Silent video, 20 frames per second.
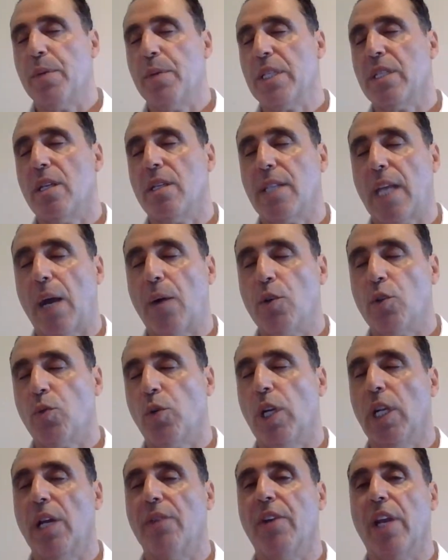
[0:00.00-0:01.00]
business hours
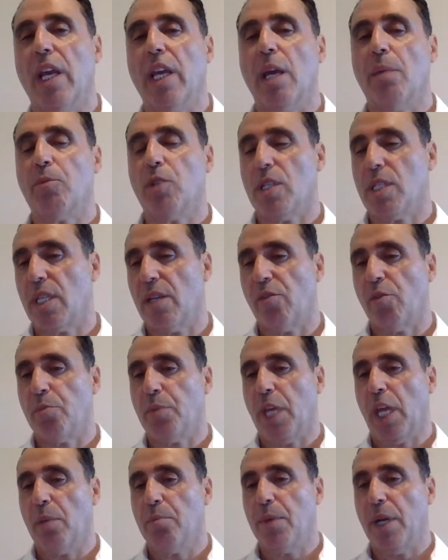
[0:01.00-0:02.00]
were 11 a.m. to 7
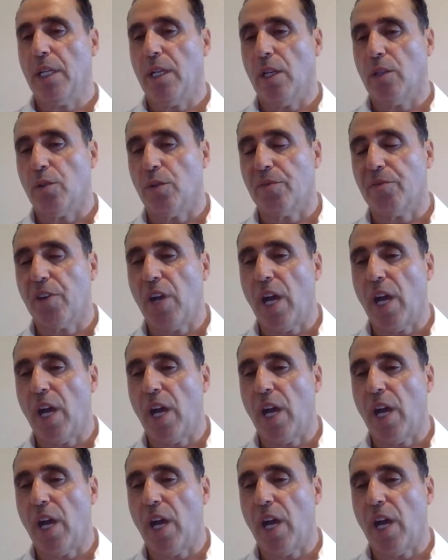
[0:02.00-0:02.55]
p.m. Monday to